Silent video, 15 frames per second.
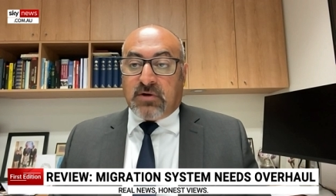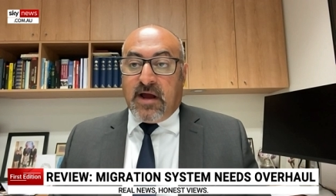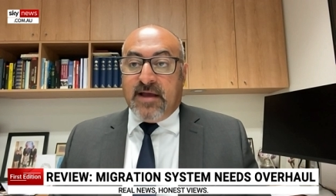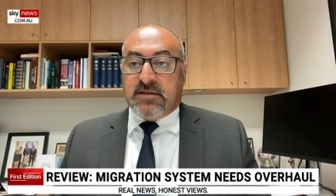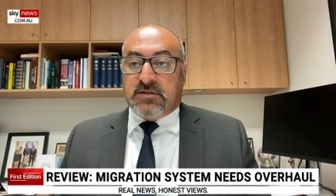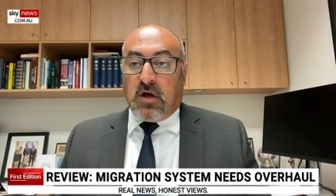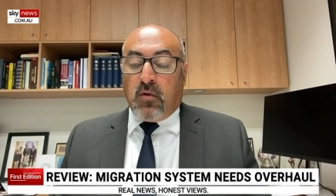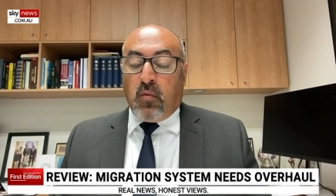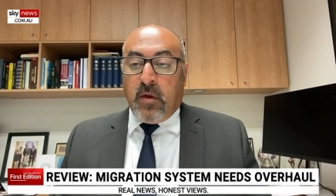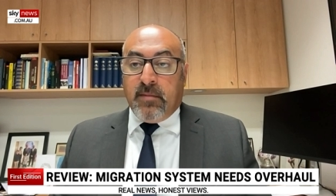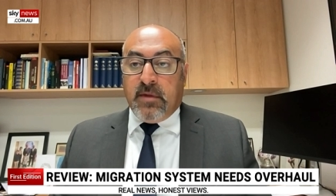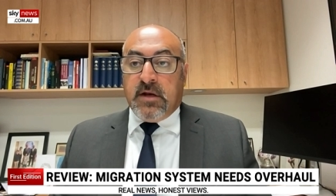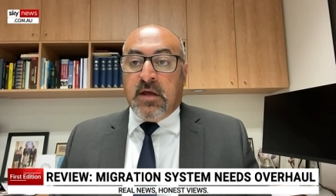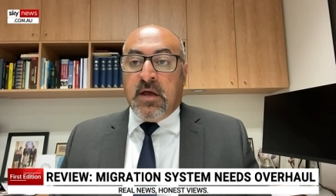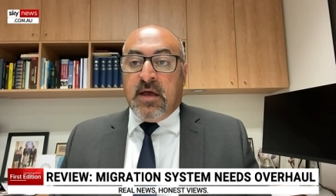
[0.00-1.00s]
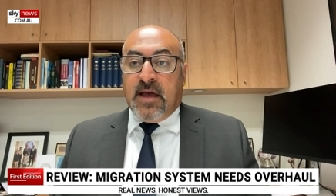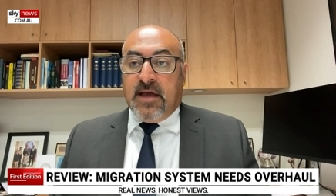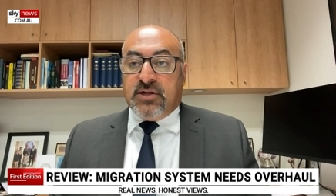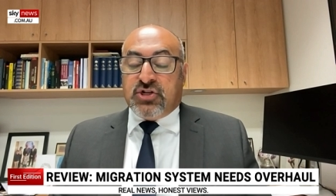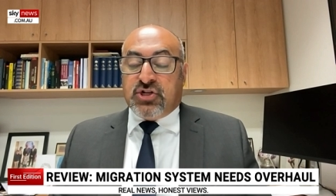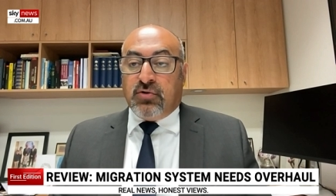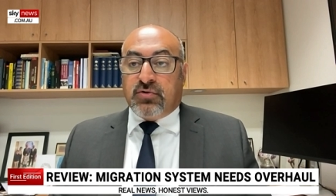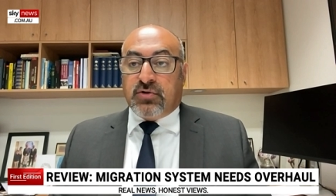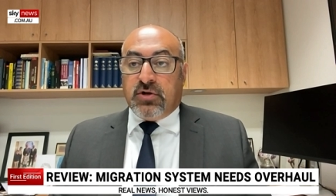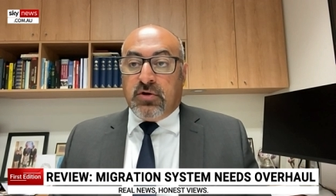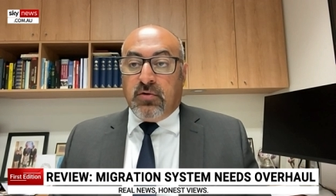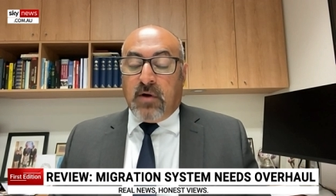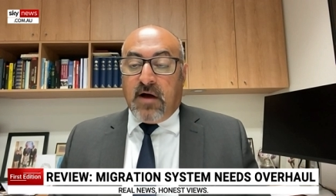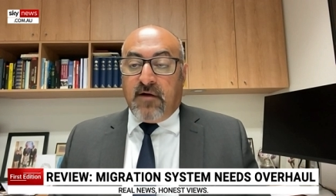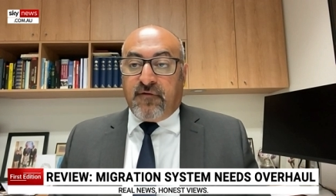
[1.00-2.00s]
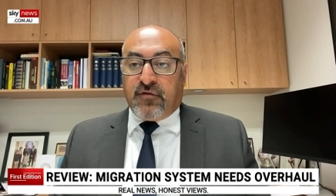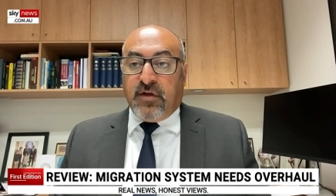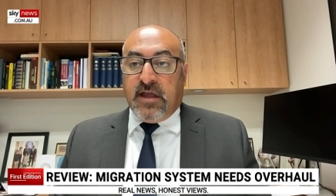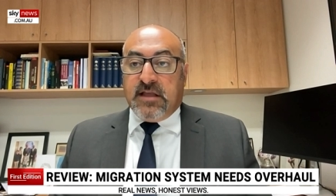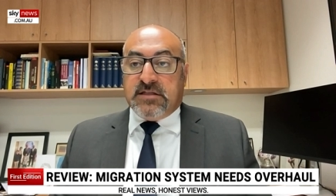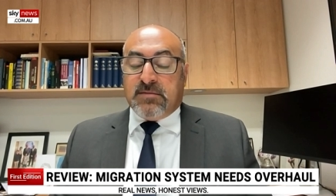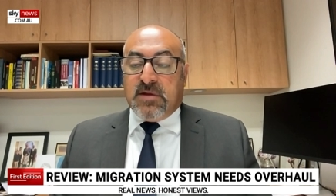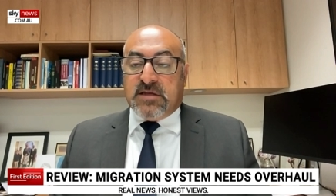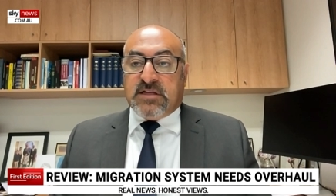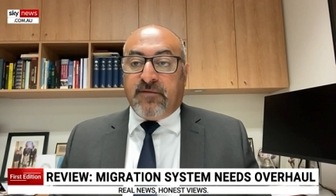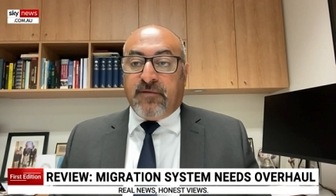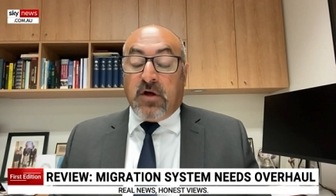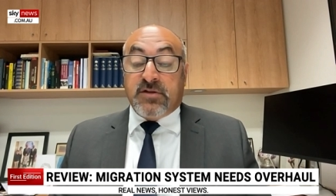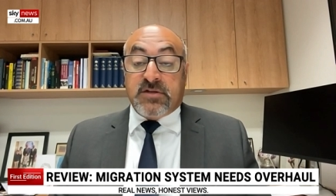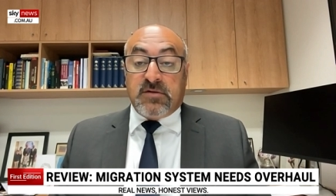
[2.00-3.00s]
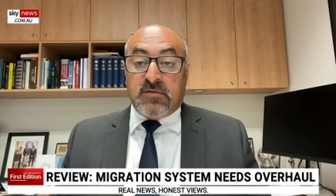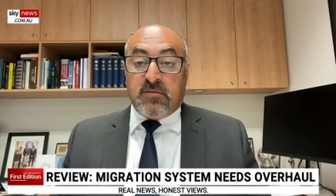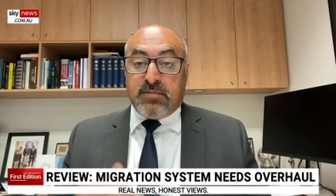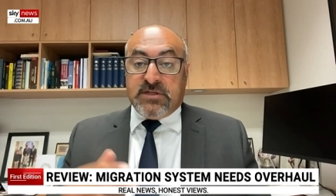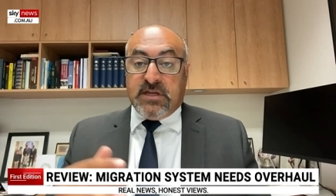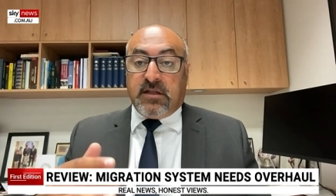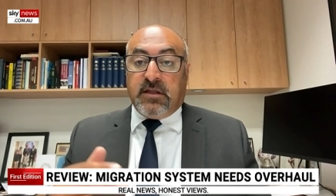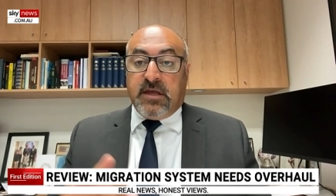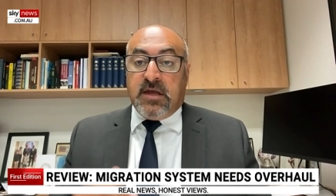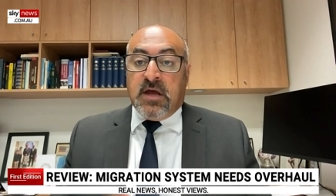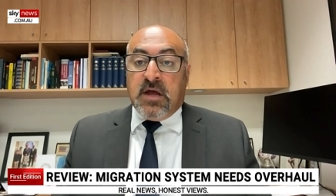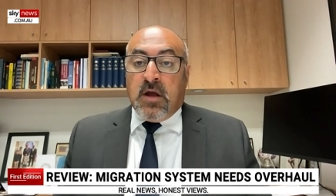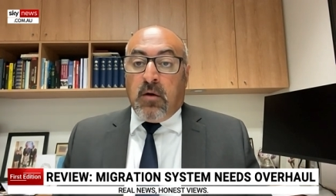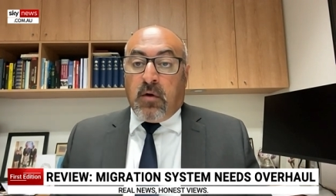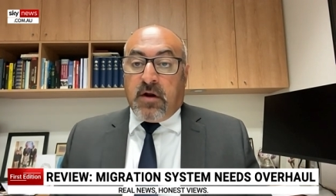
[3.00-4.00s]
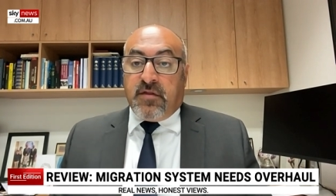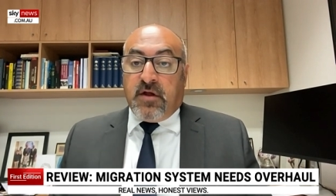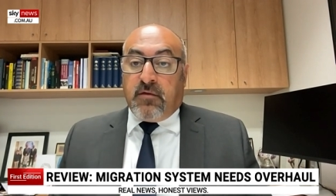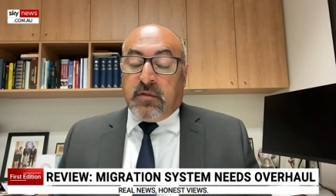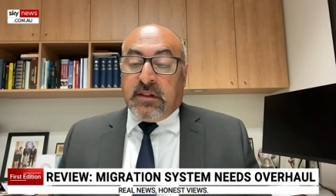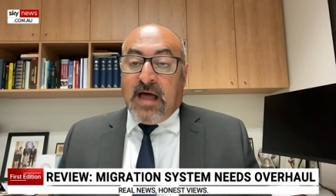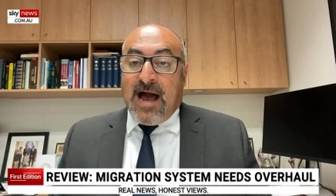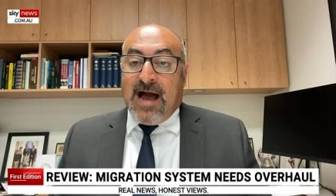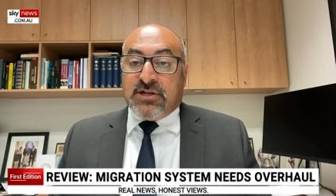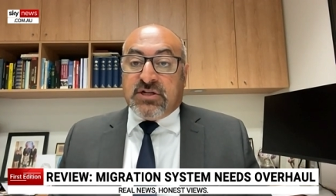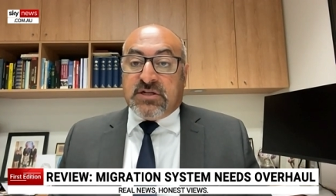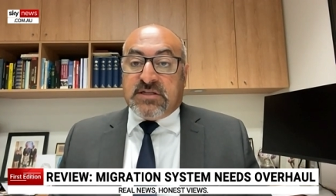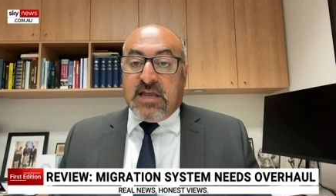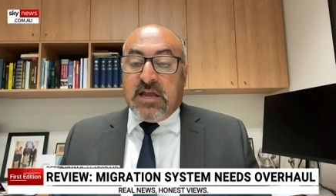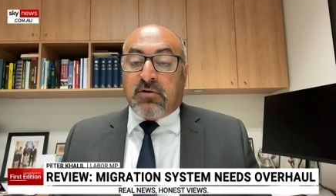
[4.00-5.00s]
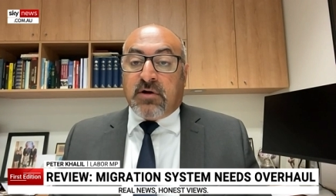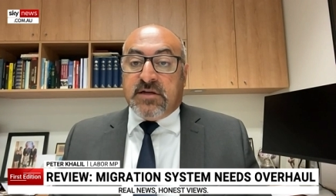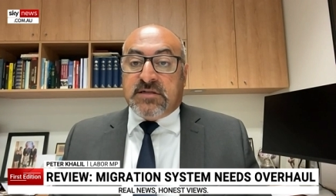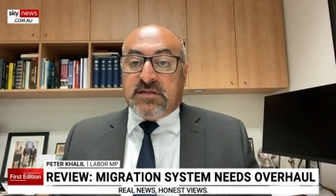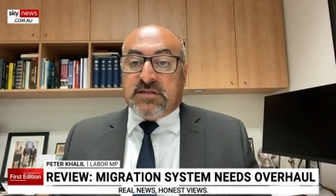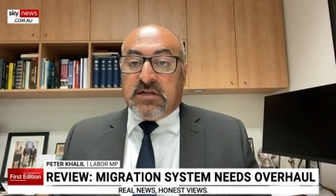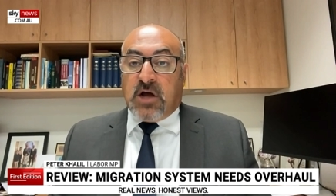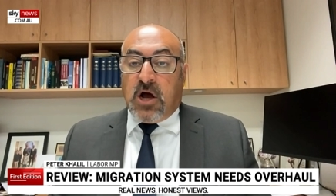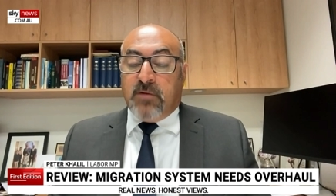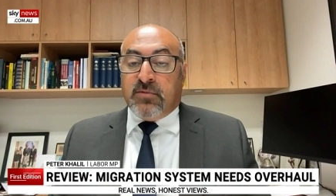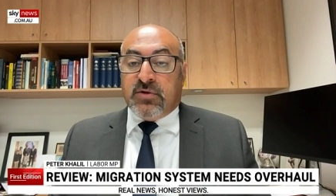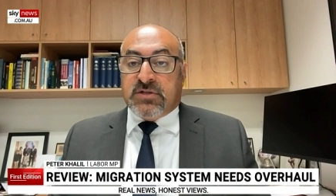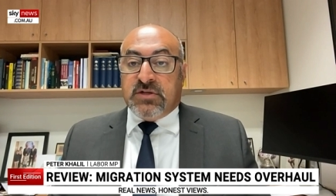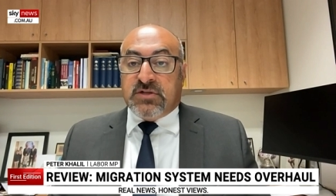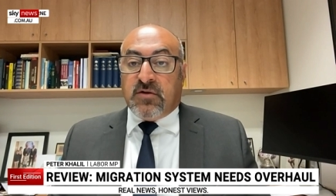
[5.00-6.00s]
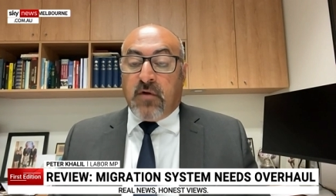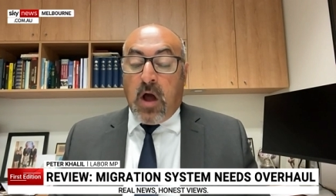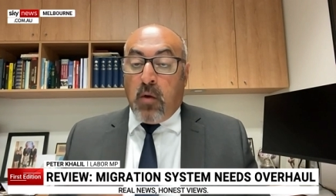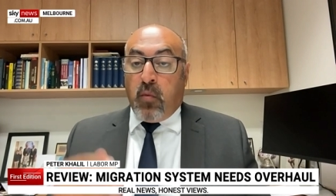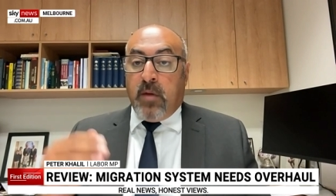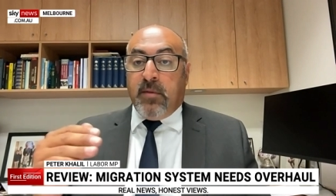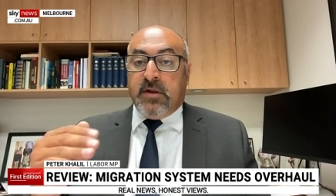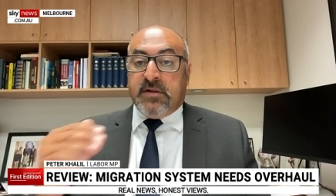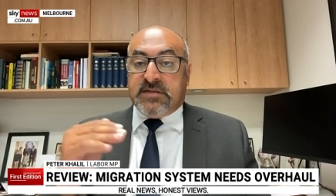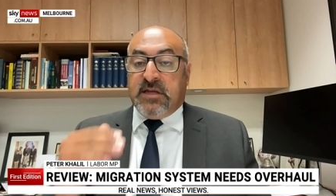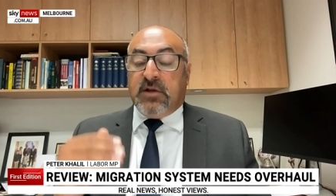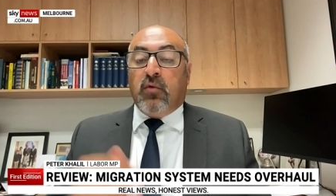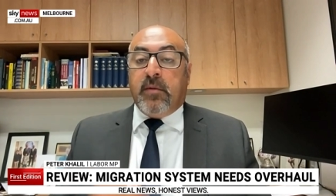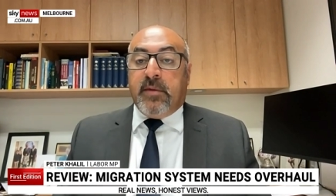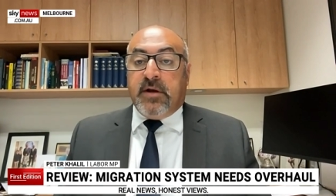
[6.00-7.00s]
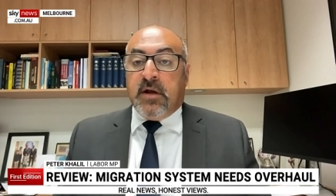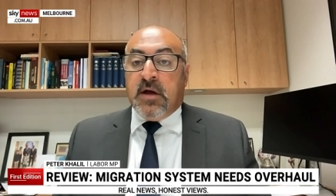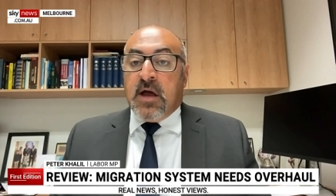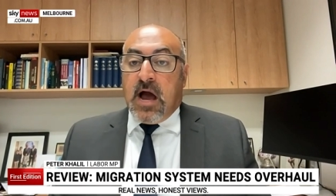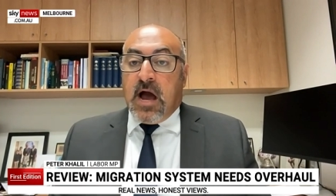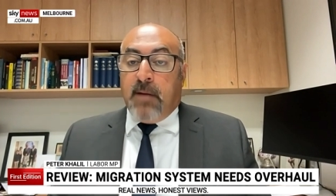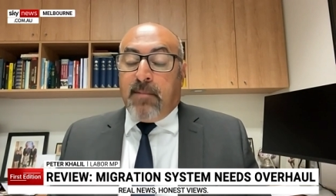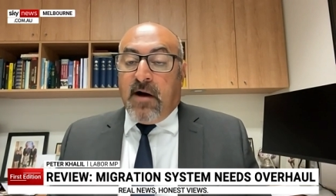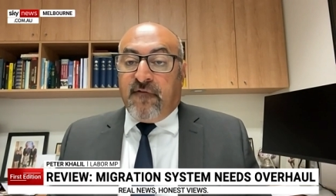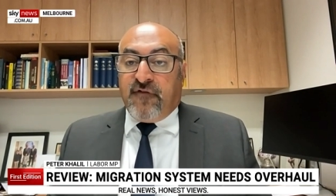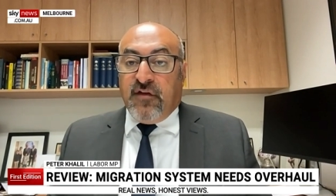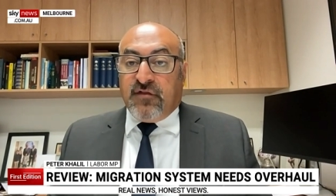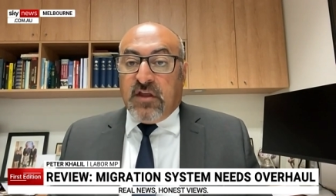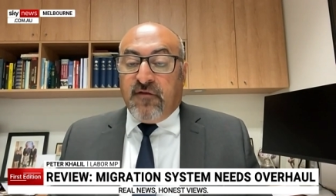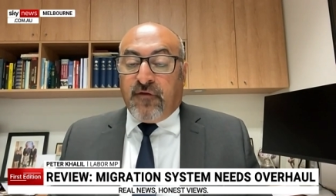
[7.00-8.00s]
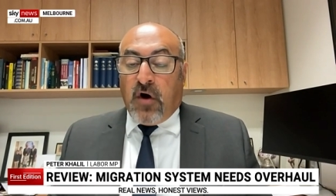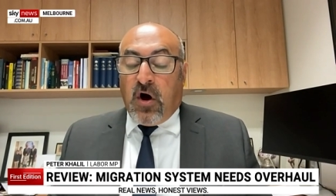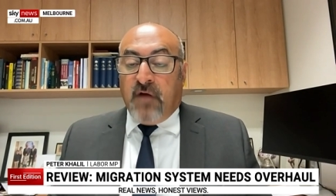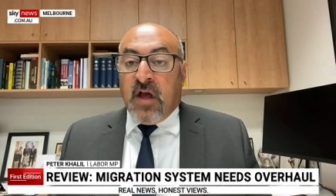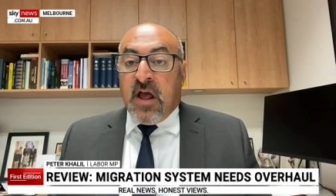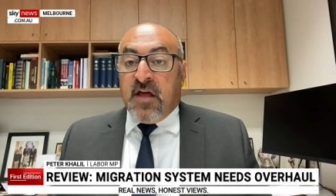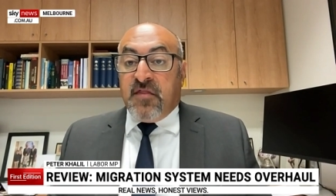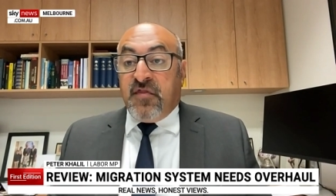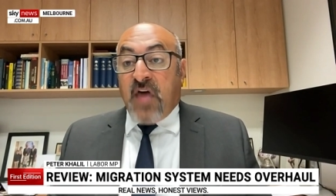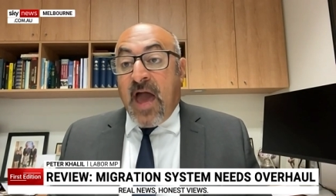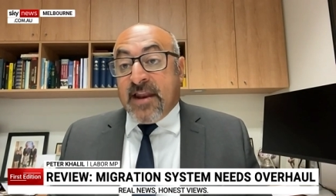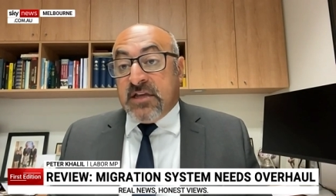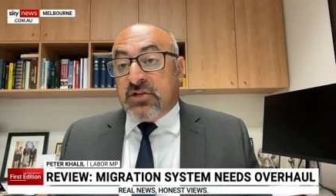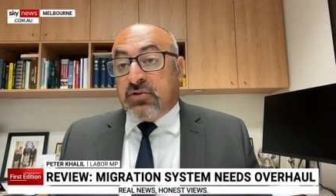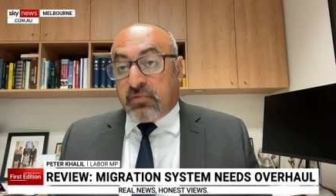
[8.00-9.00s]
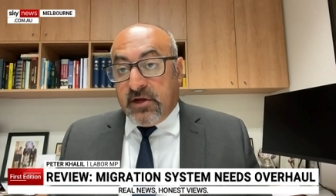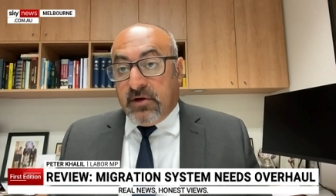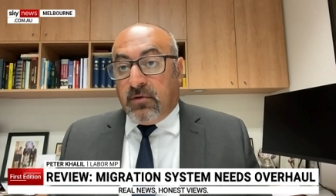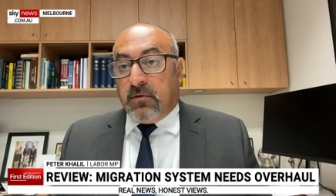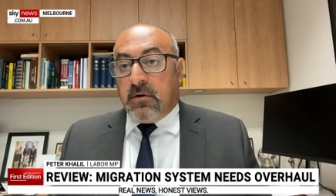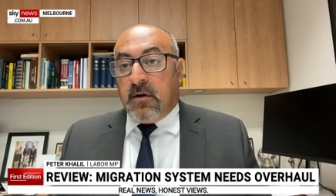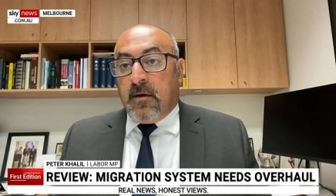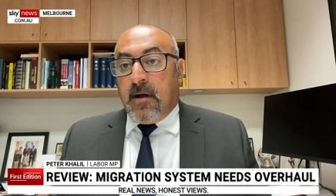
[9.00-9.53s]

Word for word: Australians like women and children who are fleeing domestic violence, and particularly one of the largest increases in homelessness are, women, single women above 55. That is real.